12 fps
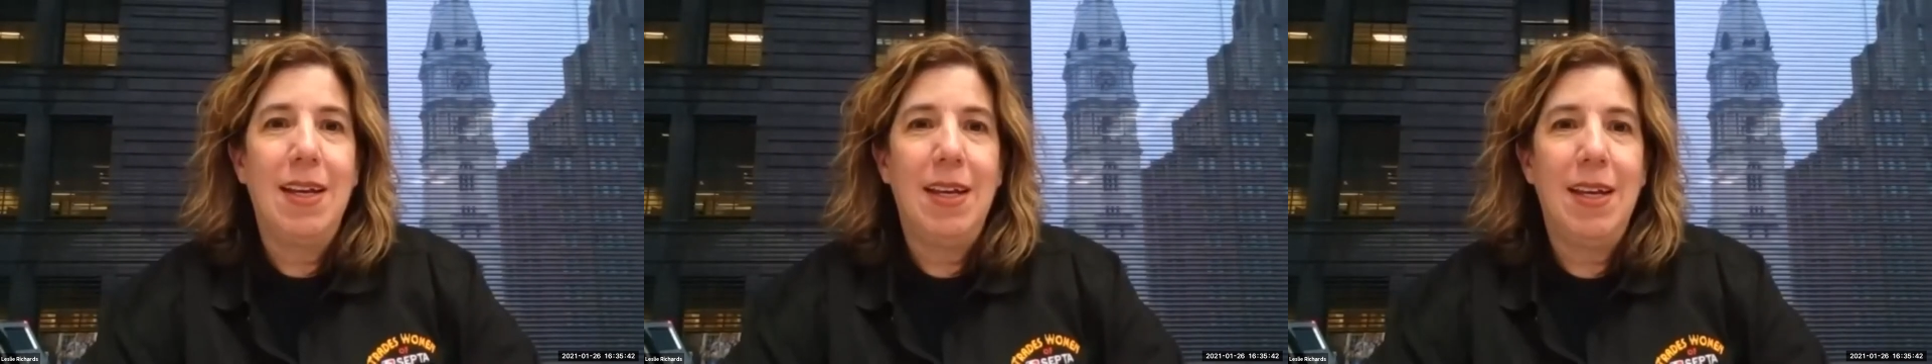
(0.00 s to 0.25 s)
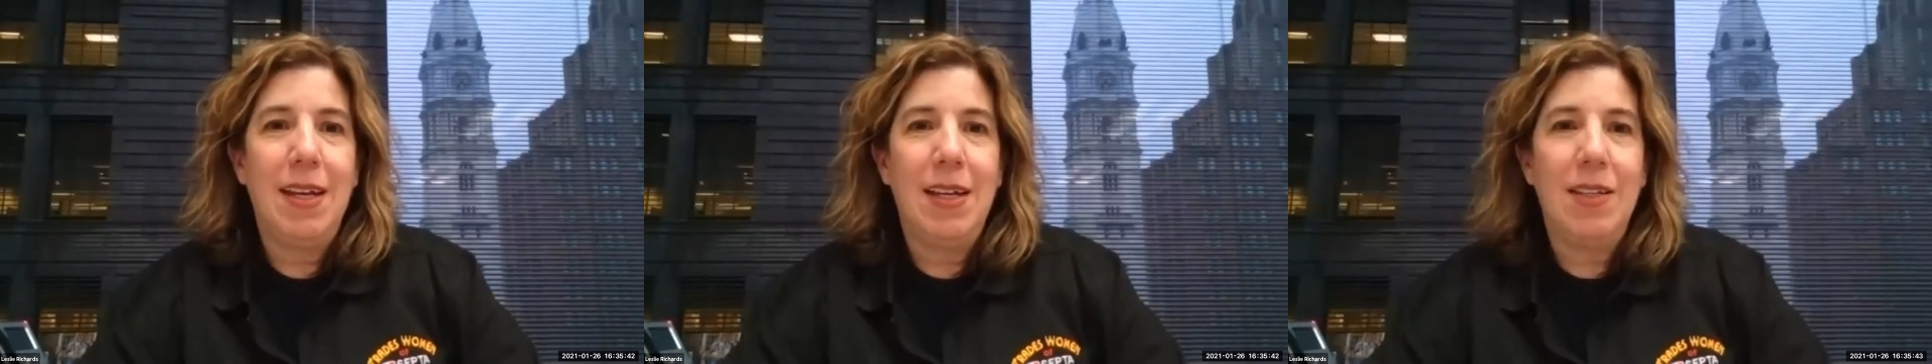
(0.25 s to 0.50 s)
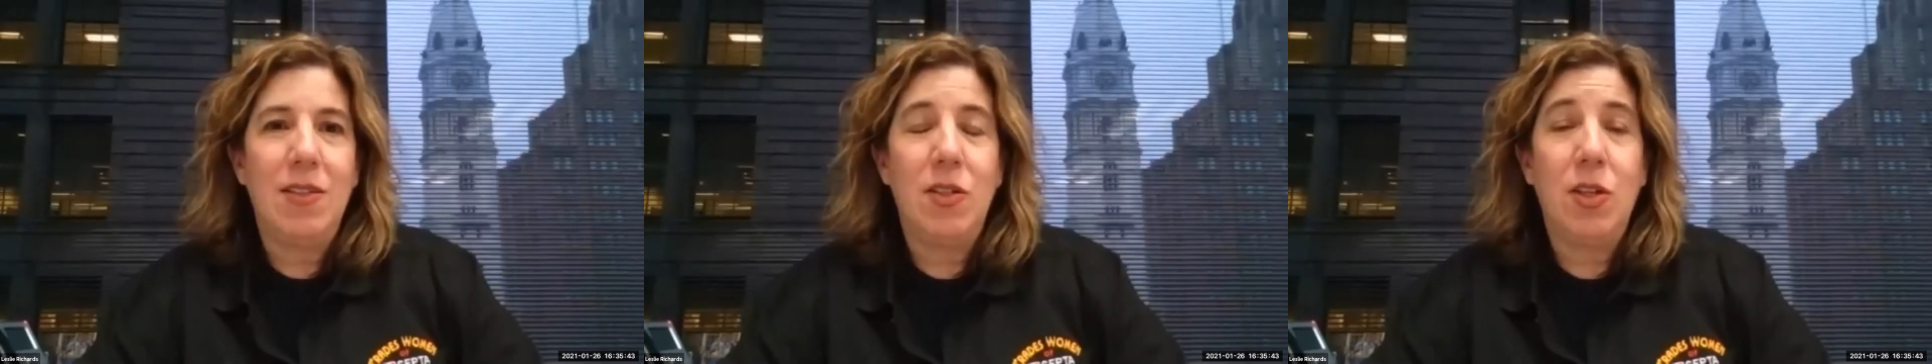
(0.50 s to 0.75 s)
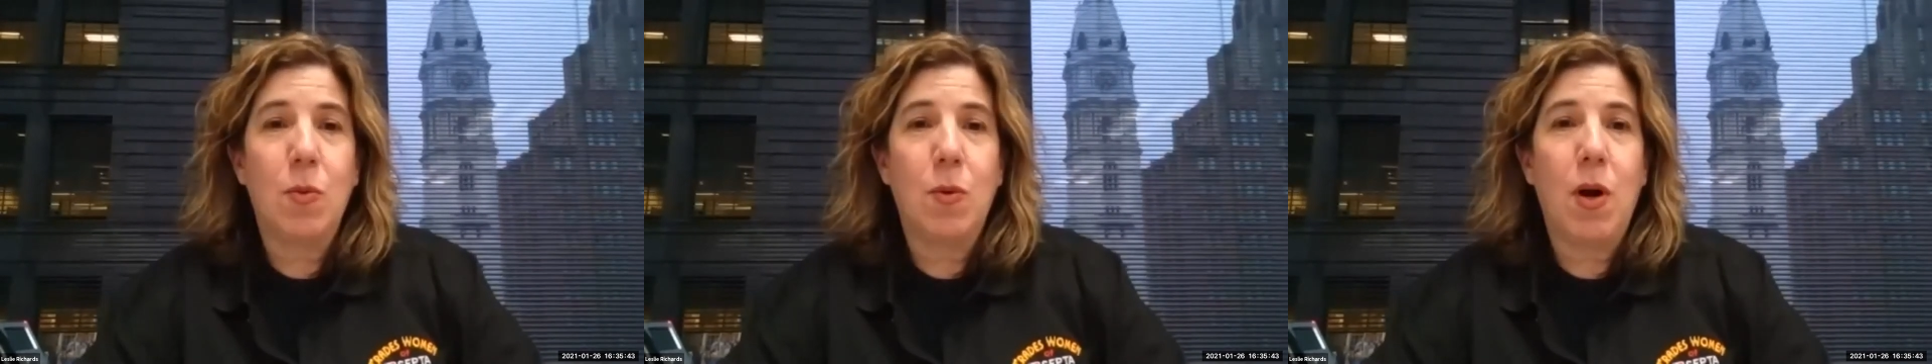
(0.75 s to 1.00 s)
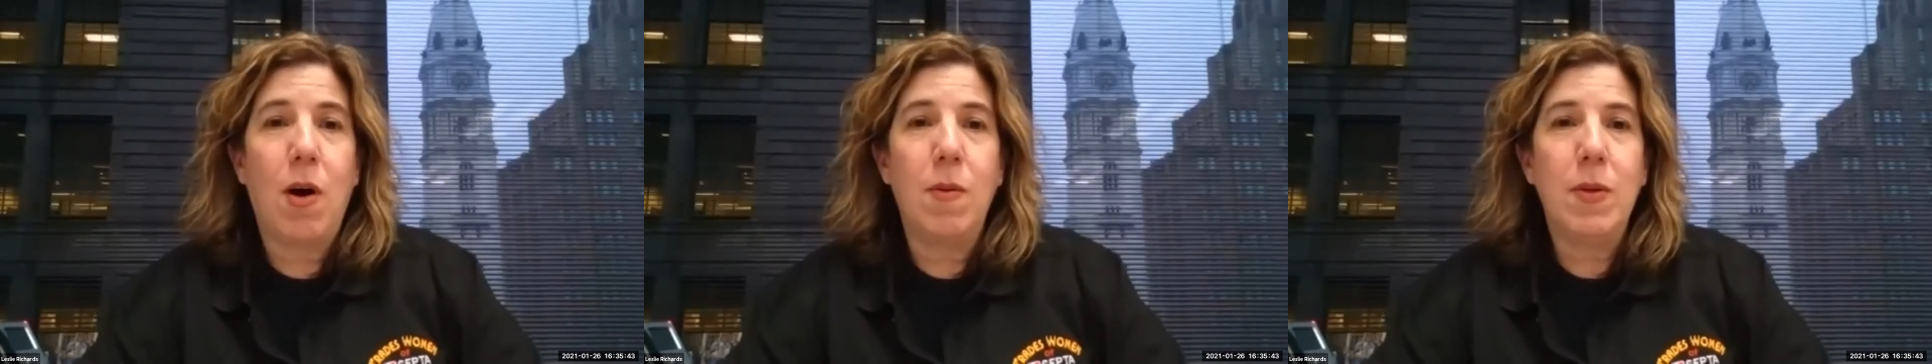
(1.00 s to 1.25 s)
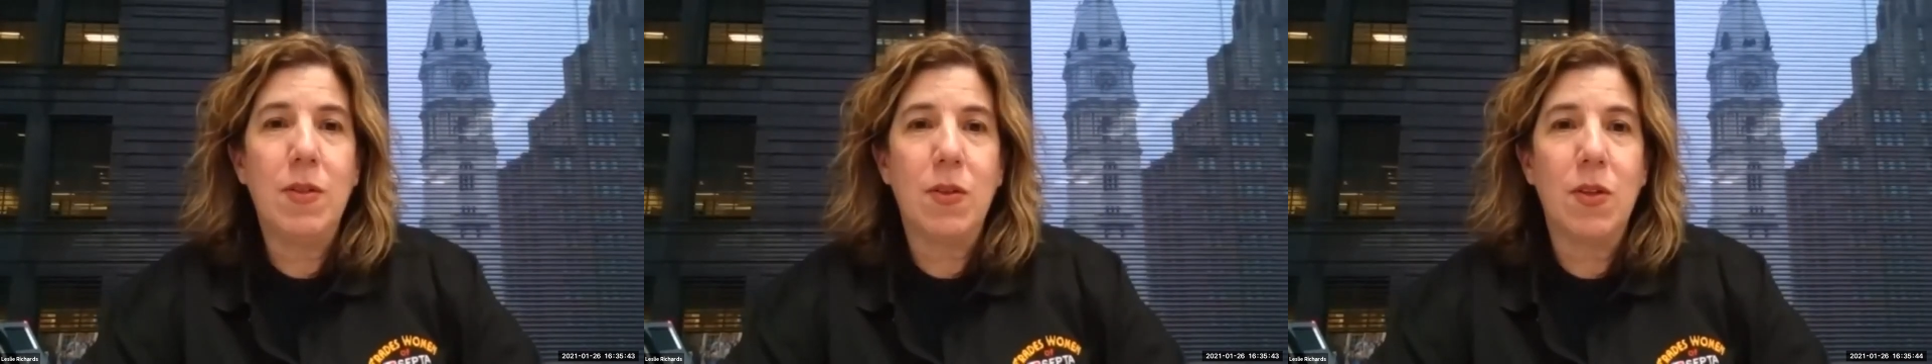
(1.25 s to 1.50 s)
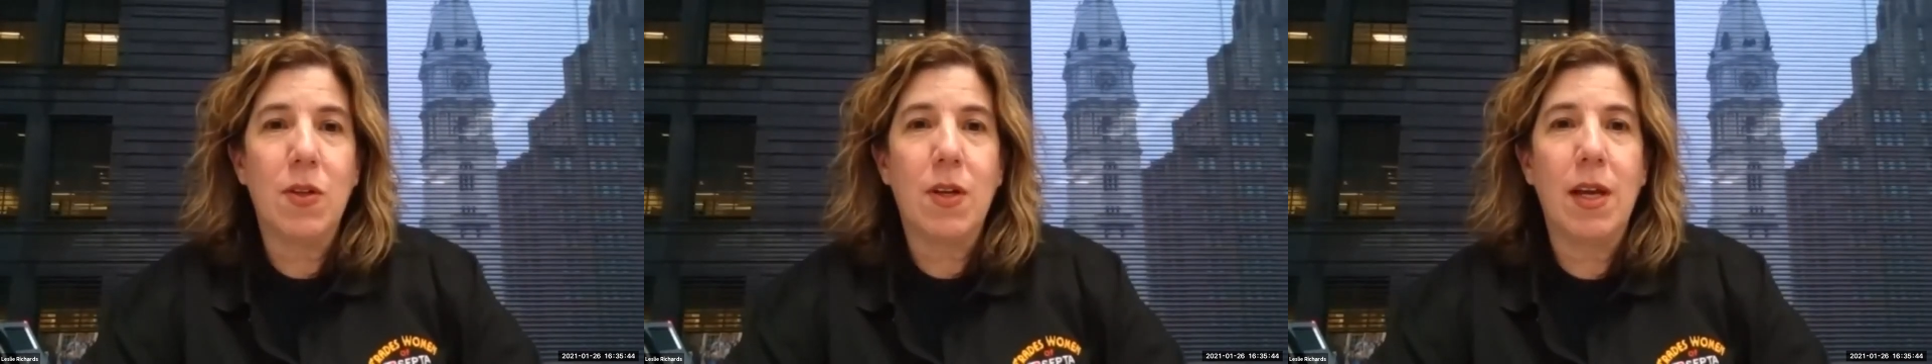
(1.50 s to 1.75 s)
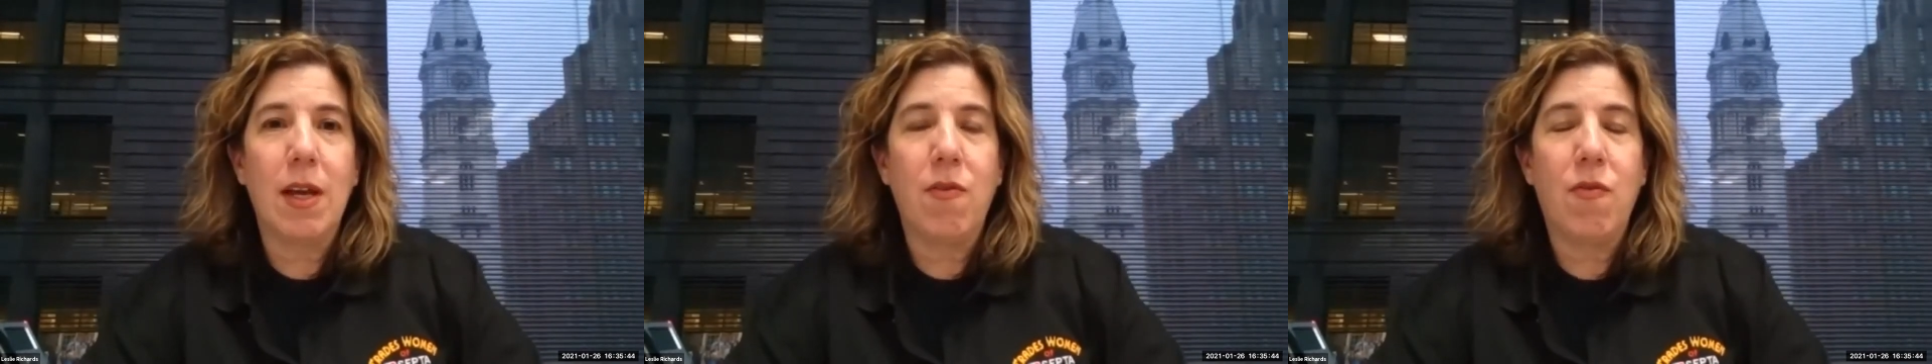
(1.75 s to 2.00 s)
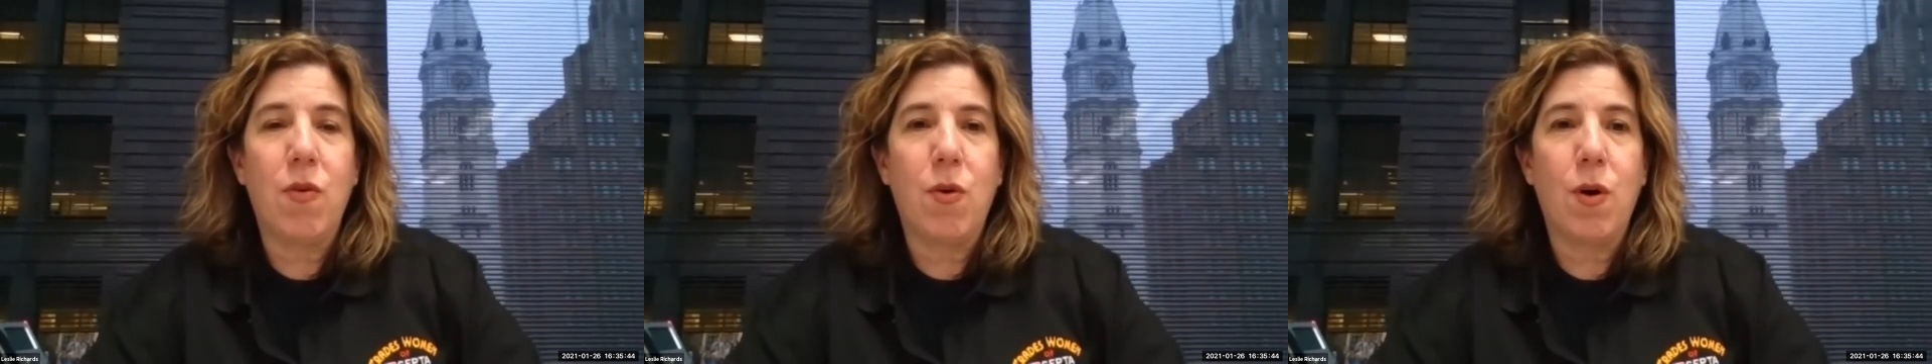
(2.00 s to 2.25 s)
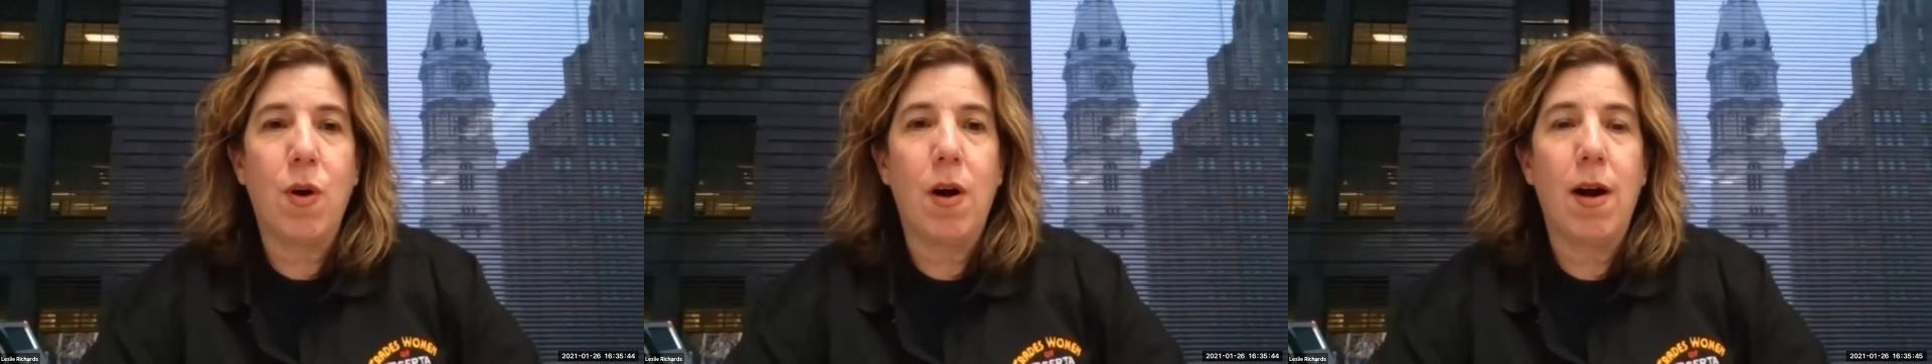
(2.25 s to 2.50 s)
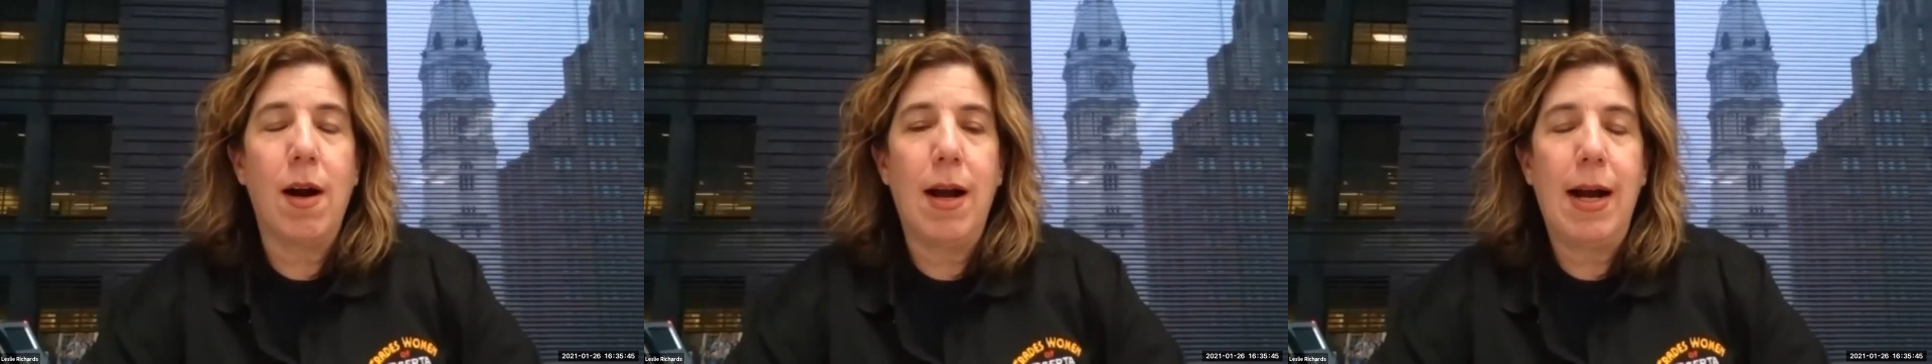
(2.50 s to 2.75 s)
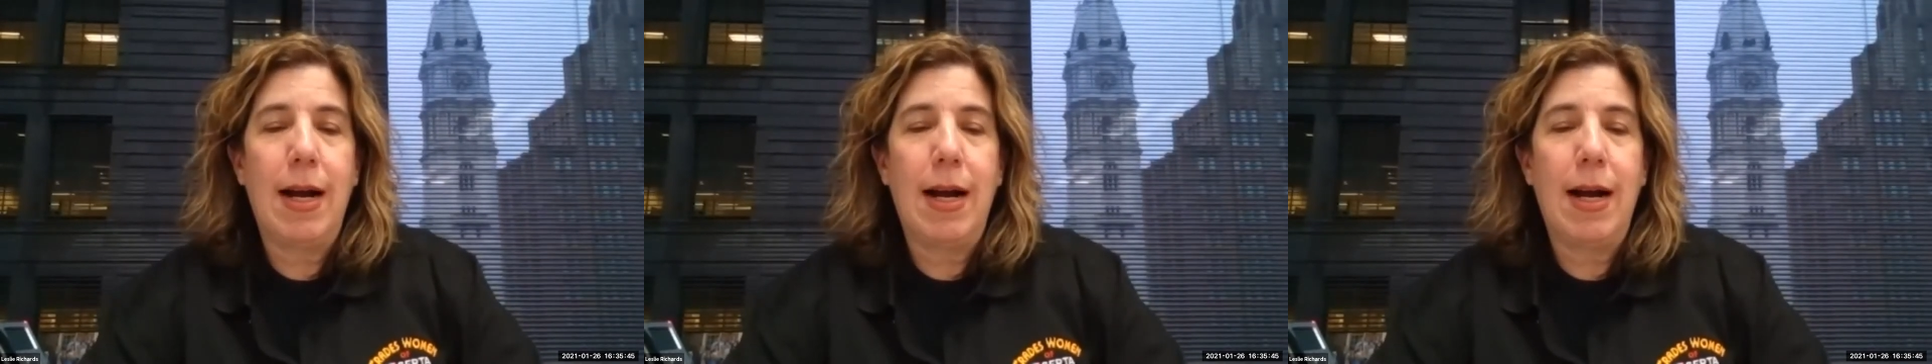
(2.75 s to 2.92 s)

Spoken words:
is, look, we're always looking for,